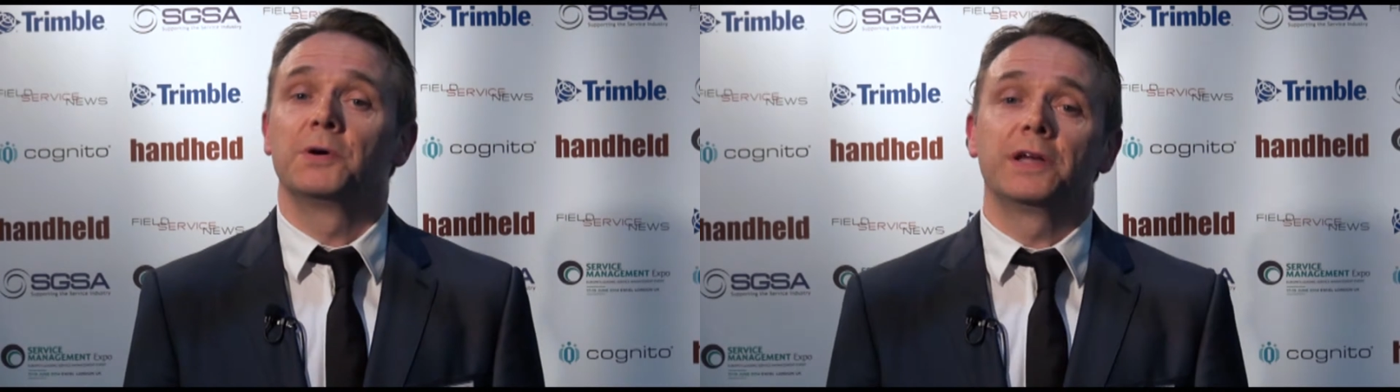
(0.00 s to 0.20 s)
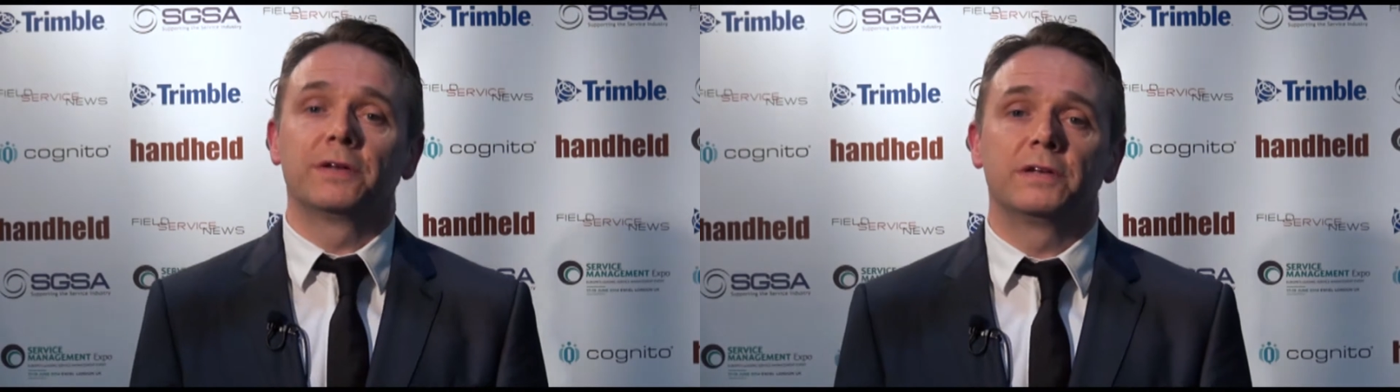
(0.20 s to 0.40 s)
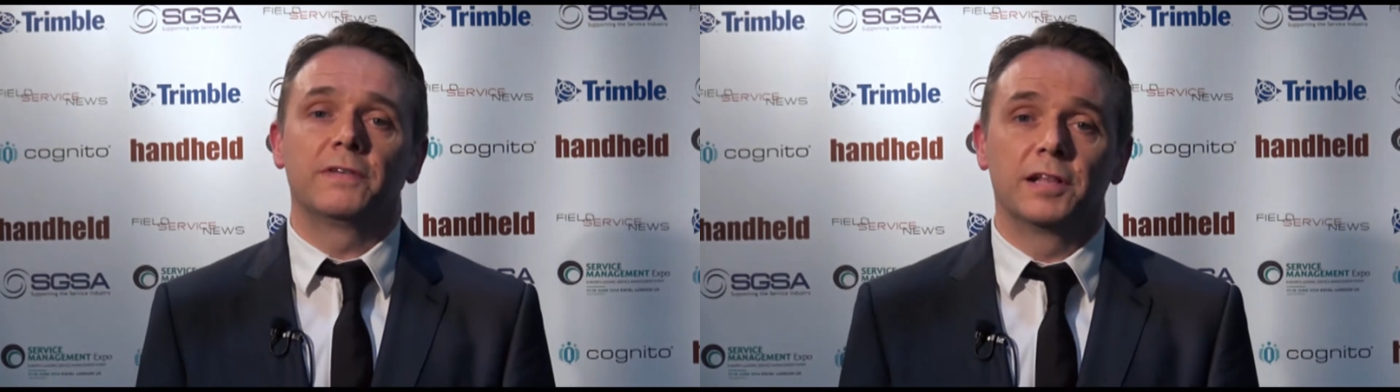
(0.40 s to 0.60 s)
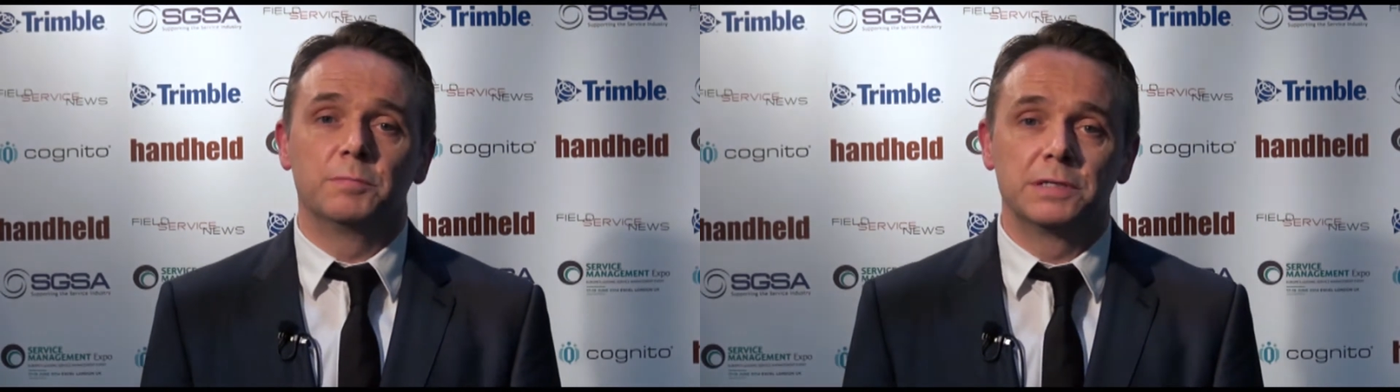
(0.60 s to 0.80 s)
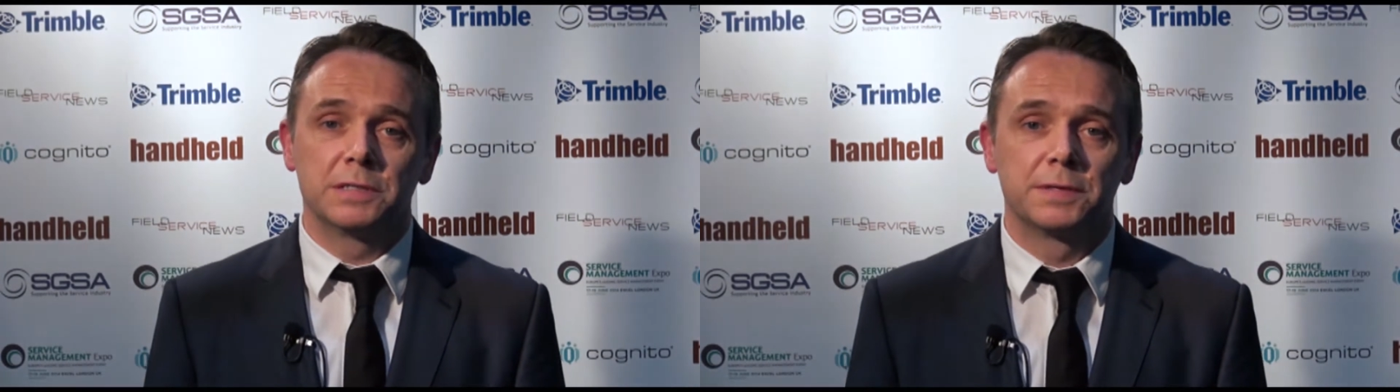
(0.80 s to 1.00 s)
of money on
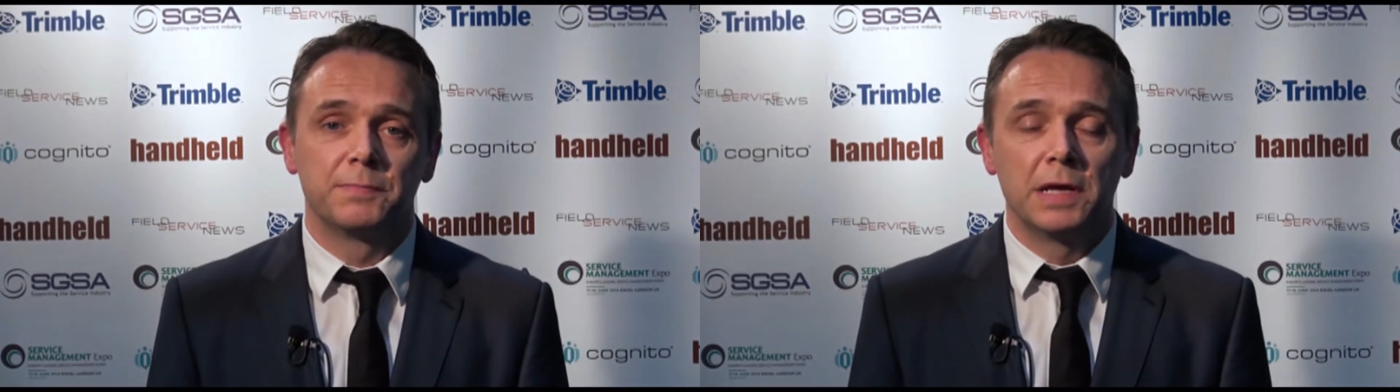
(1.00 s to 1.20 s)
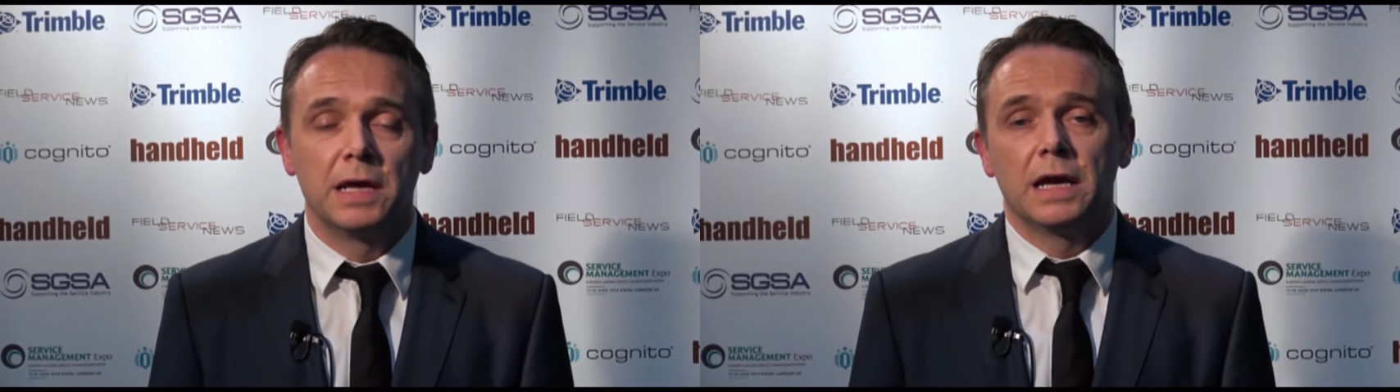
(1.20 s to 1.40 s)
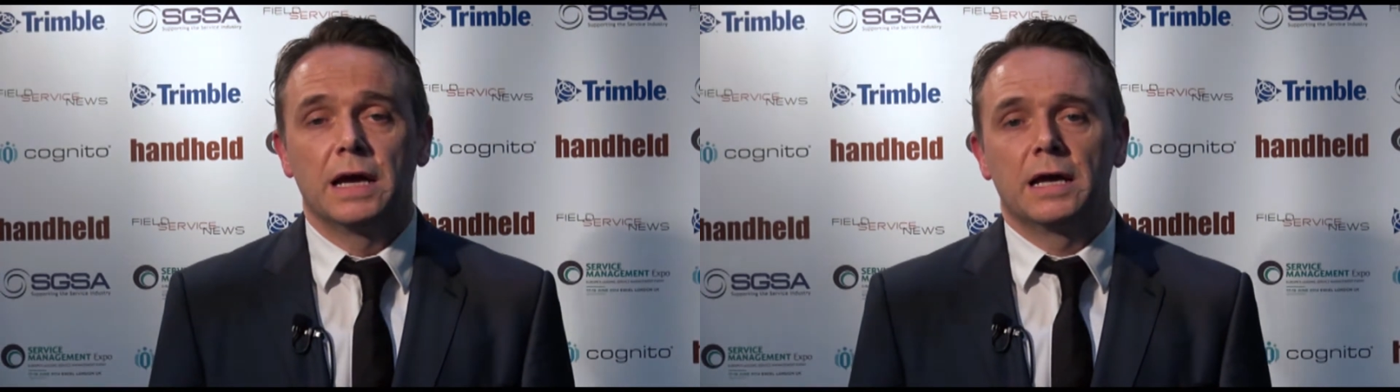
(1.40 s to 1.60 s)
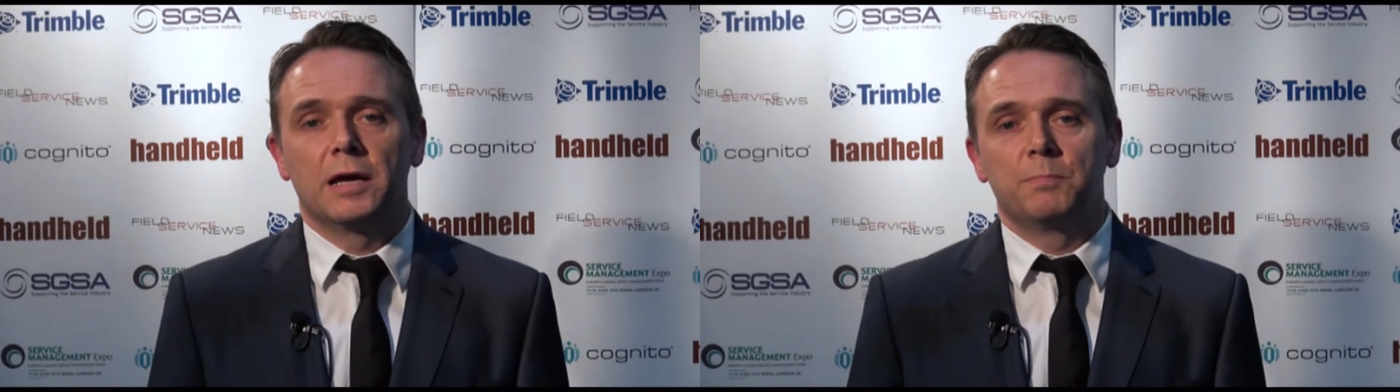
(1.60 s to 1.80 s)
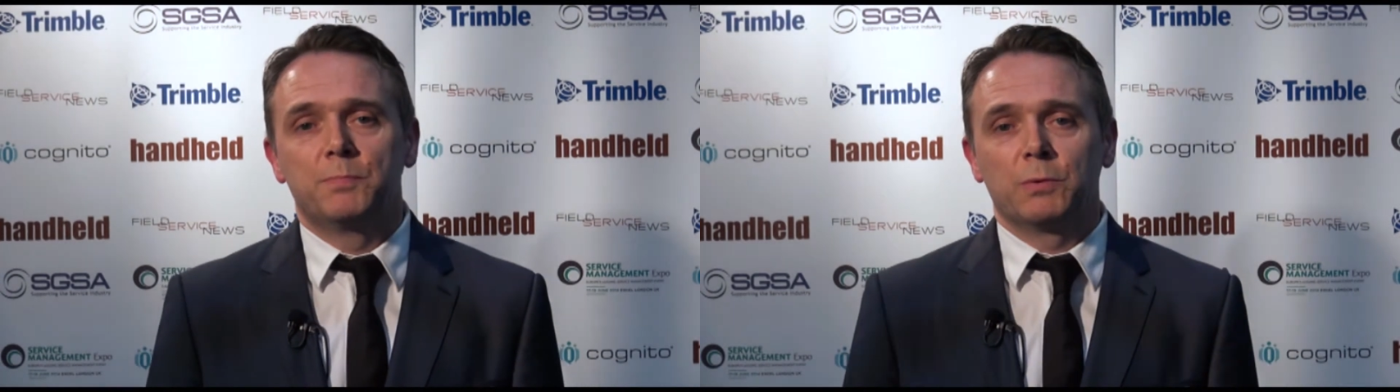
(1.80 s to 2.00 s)
development,
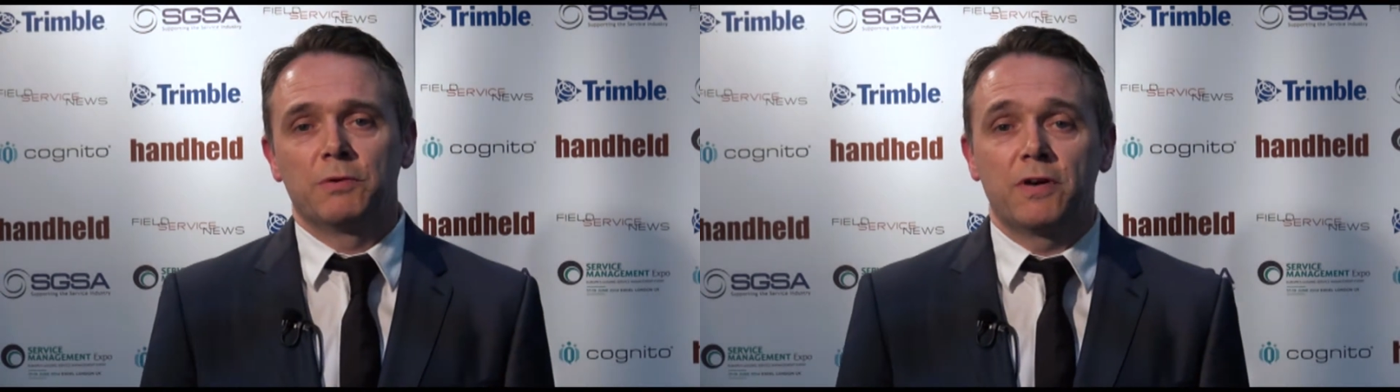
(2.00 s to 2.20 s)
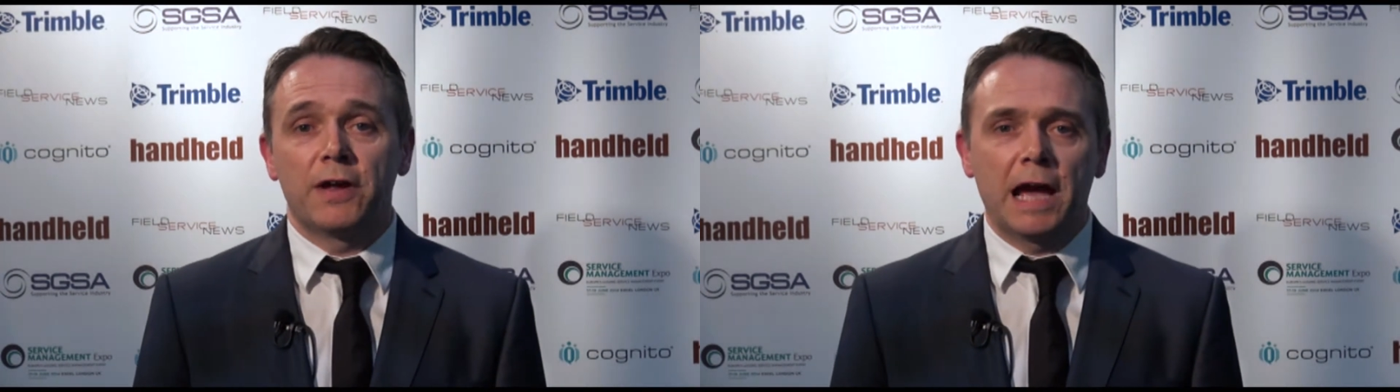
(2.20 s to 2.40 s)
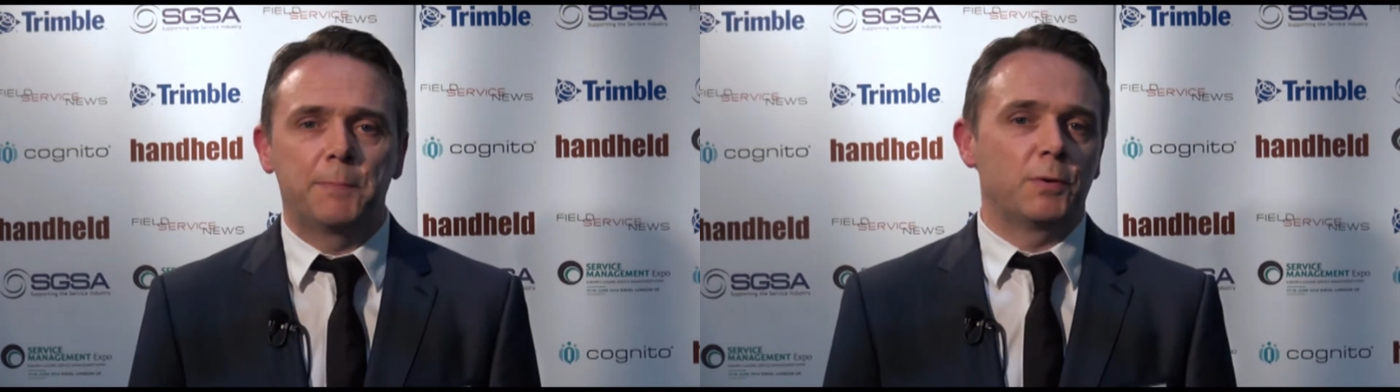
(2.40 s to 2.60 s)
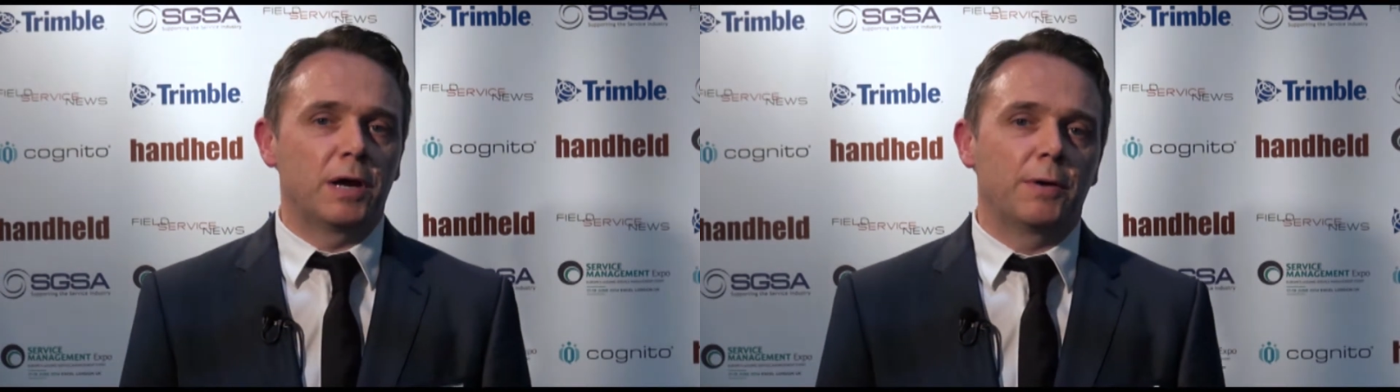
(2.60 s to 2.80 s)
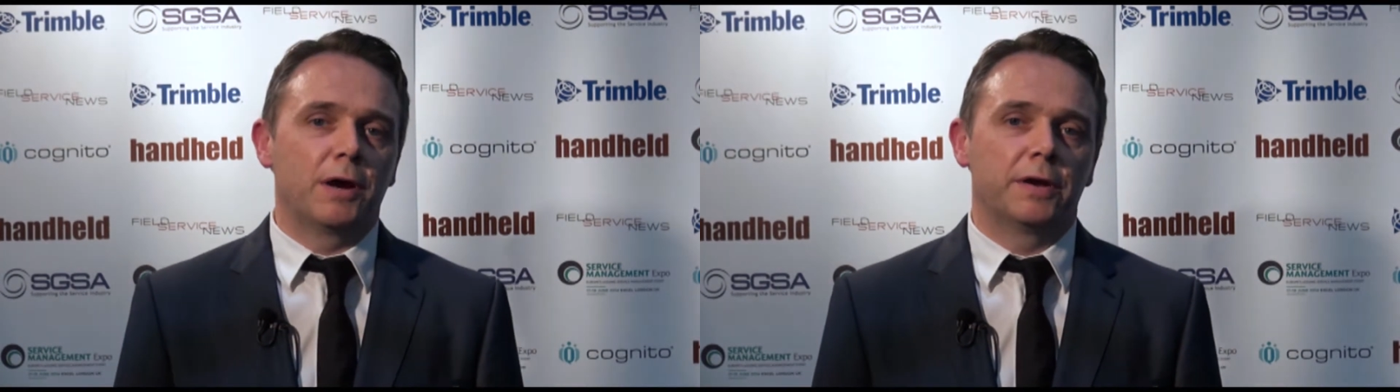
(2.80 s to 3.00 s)
but we're very happy
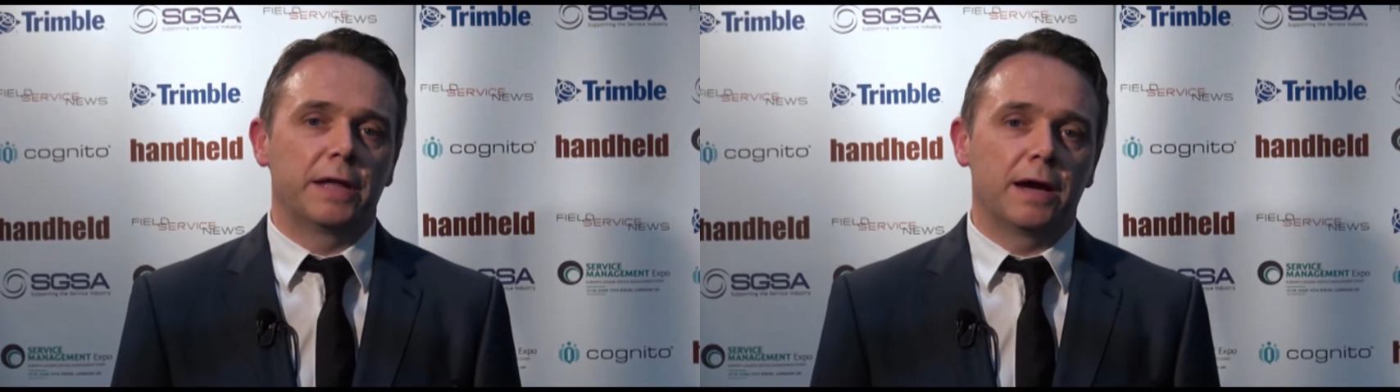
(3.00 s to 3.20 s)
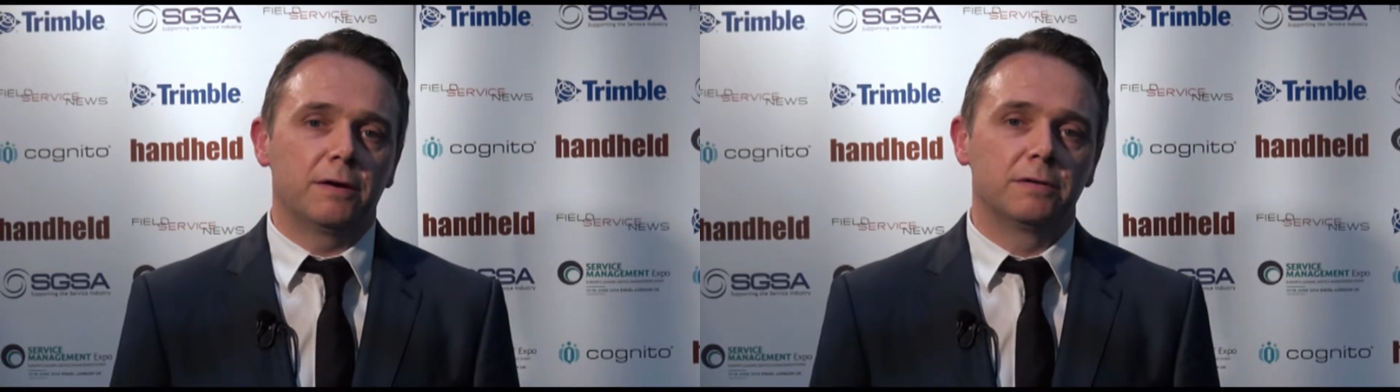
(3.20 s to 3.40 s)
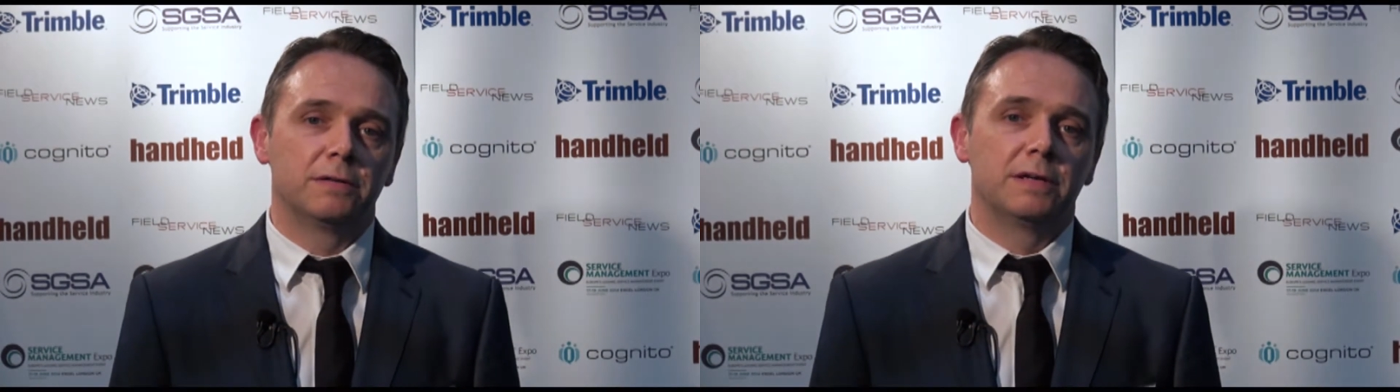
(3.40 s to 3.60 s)
where we are now,